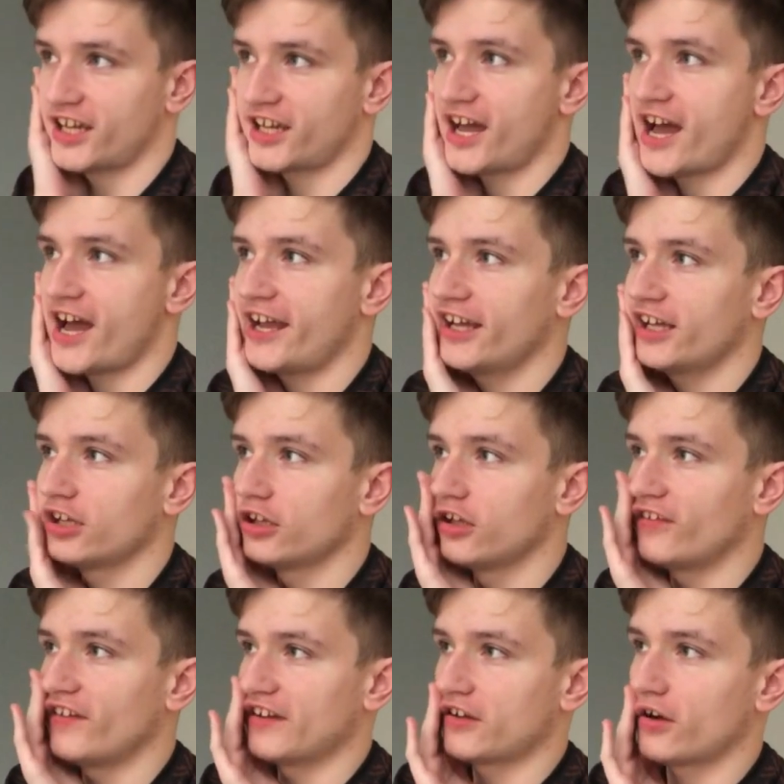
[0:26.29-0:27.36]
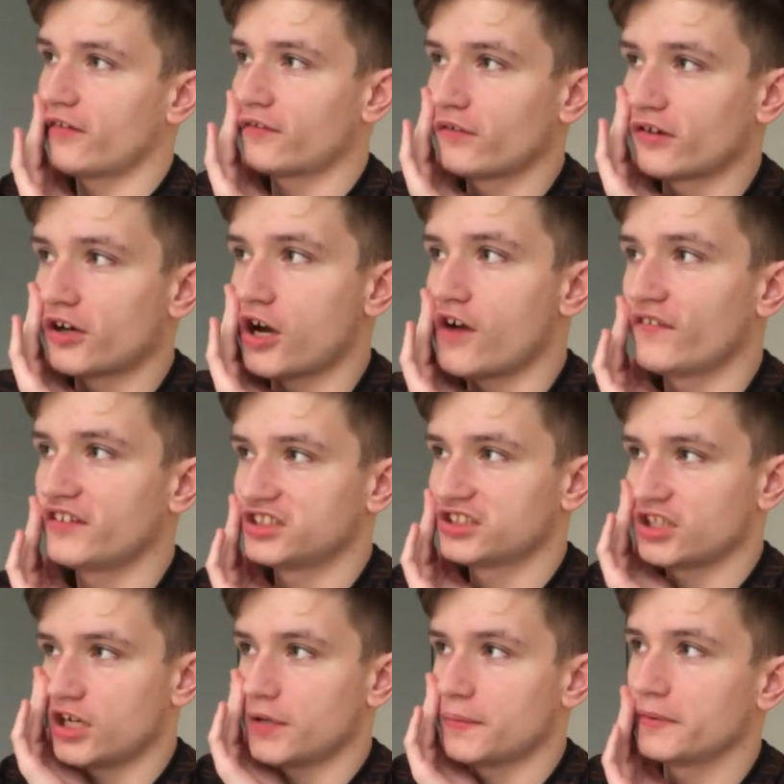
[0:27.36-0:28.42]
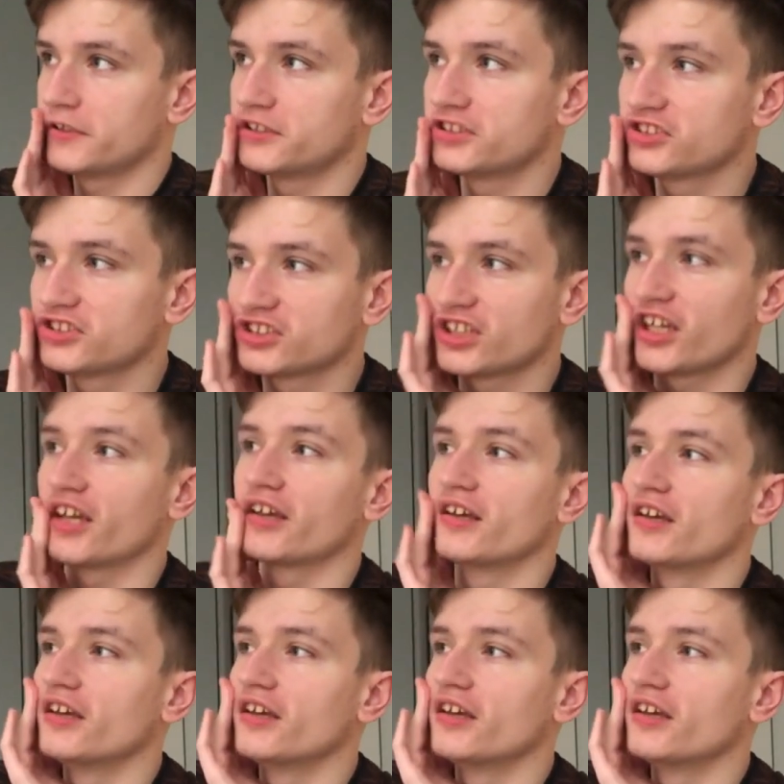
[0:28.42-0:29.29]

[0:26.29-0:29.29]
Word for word: Like, I love like going to a coffee shop and just like